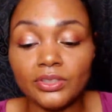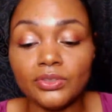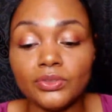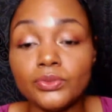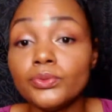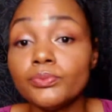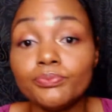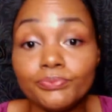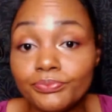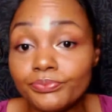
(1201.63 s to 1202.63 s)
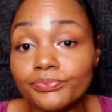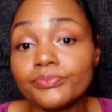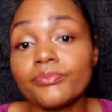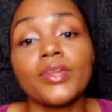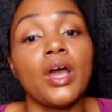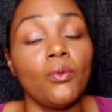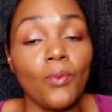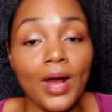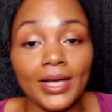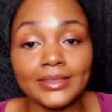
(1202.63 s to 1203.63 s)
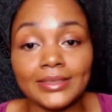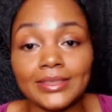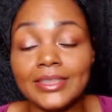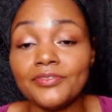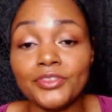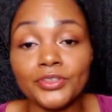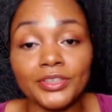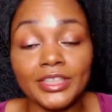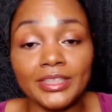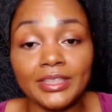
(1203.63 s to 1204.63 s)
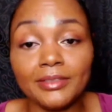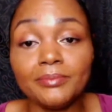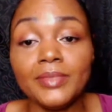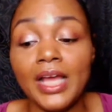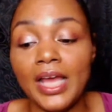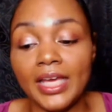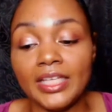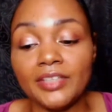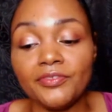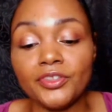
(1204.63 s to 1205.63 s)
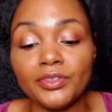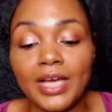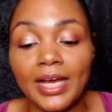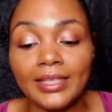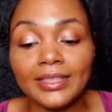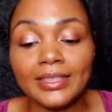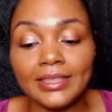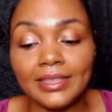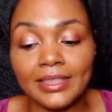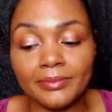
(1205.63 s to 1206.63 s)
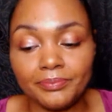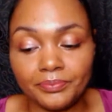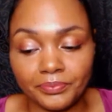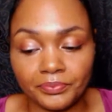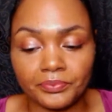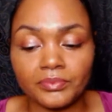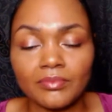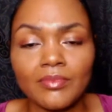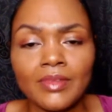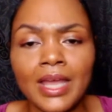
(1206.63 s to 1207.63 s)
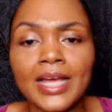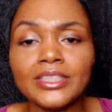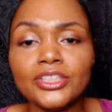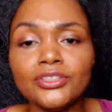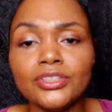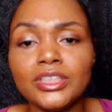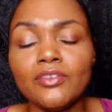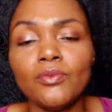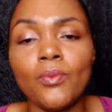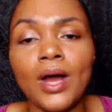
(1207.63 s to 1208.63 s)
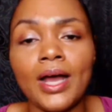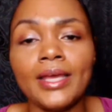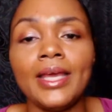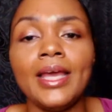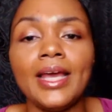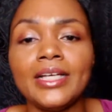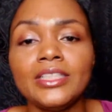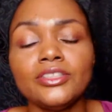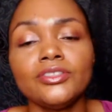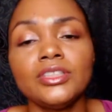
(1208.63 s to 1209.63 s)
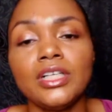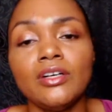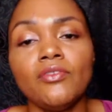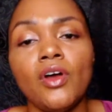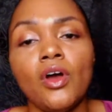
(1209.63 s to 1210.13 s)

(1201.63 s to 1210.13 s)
you wisely if you're getting them. And if you're not getting them, ask yourself why. Ask yourself,